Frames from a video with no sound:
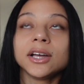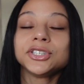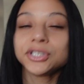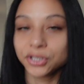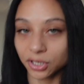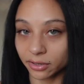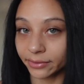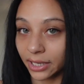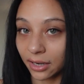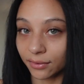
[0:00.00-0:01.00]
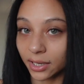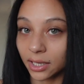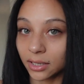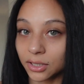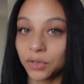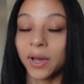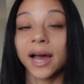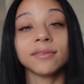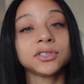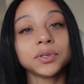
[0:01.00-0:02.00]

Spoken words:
deserving of it. You have